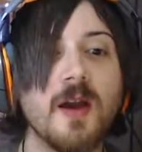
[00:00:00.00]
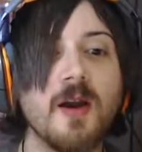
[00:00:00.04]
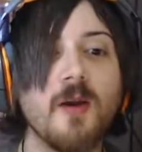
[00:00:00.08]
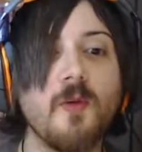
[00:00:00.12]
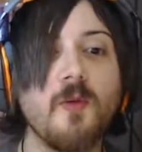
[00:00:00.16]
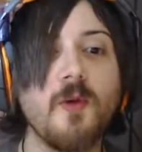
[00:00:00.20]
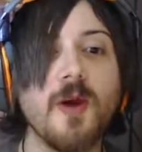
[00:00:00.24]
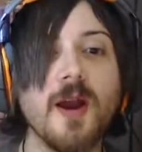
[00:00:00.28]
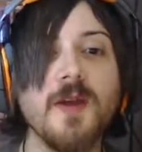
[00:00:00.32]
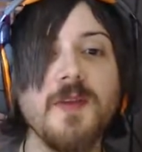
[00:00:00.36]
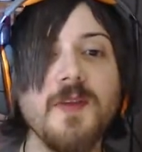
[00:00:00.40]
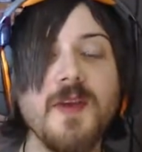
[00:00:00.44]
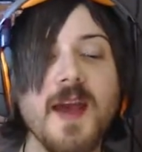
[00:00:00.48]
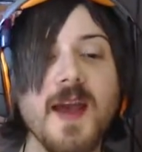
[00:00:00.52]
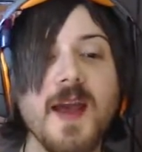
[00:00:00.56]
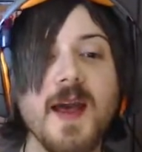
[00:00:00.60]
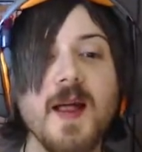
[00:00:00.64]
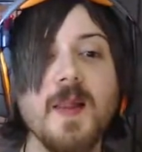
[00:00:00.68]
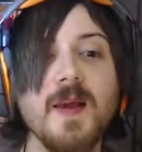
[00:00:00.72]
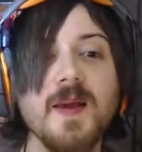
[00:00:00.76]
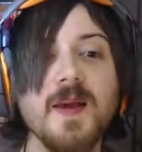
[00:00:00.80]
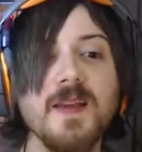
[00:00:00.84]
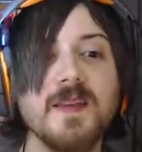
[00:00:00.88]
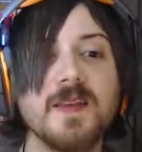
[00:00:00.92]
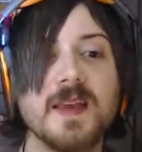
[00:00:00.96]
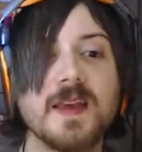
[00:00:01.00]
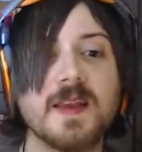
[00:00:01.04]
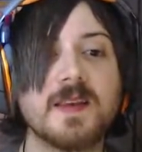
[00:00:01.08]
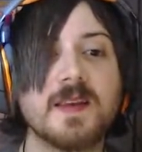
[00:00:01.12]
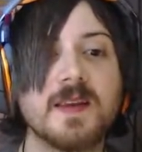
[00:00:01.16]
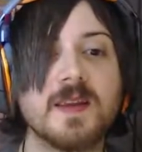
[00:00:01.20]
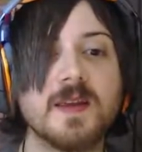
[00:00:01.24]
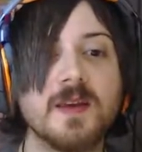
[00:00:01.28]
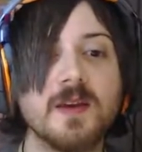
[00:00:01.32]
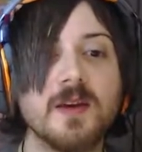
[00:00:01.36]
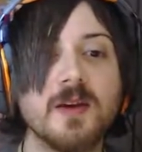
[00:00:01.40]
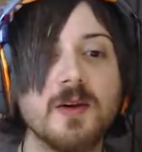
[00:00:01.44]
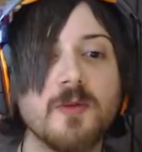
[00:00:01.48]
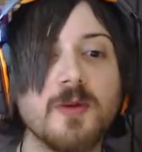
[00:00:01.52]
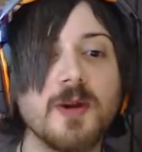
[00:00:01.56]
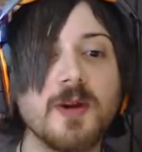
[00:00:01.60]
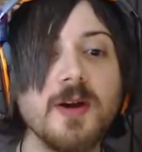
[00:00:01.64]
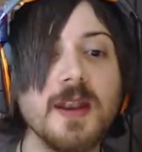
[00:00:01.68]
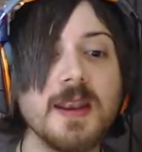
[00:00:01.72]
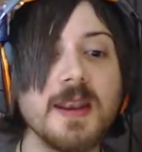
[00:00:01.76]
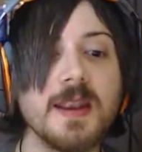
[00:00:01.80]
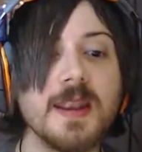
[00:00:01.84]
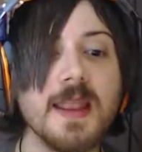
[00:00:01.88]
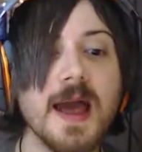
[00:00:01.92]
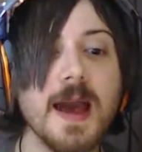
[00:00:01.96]
Where the hell is it? We got
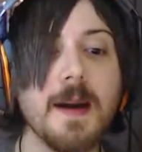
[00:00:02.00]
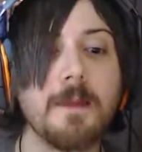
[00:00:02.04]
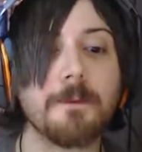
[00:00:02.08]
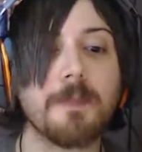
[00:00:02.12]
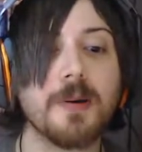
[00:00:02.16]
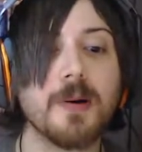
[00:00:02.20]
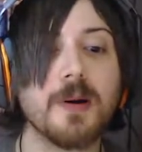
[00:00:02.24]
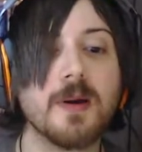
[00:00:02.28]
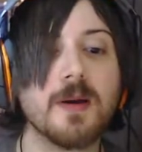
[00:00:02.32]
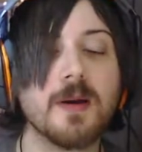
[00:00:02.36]
a lamp.